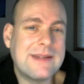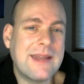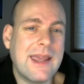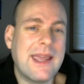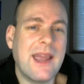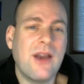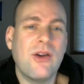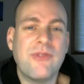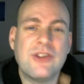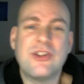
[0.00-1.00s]
take care
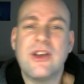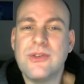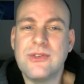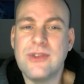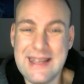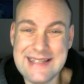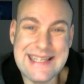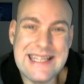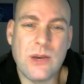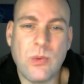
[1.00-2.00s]
of each other as
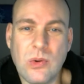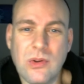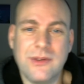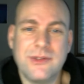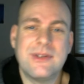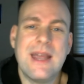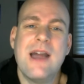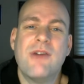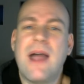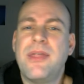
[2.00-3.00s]
equals
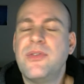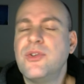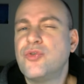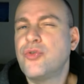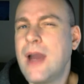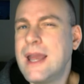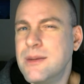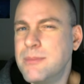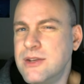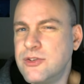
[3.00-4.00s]
rather than trying to
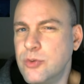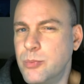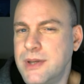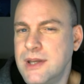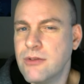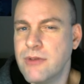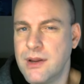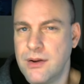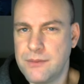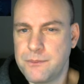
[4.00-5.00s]
be
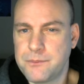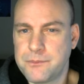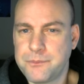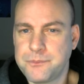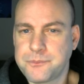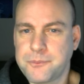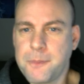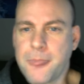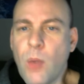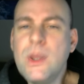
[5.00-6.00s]
superior.
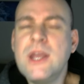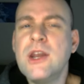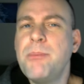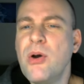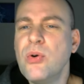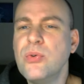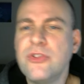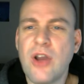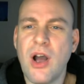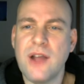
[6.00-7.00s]
We can oppose the
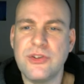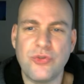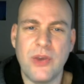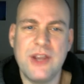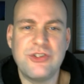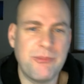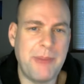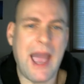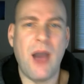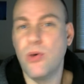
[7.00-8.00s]
concentration of
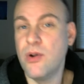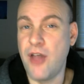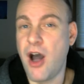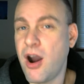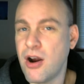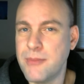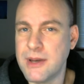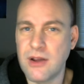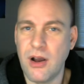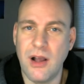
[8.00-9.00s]
power and the harm it
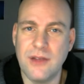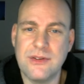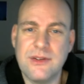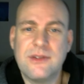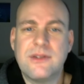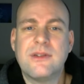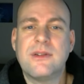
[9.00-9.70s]
causes.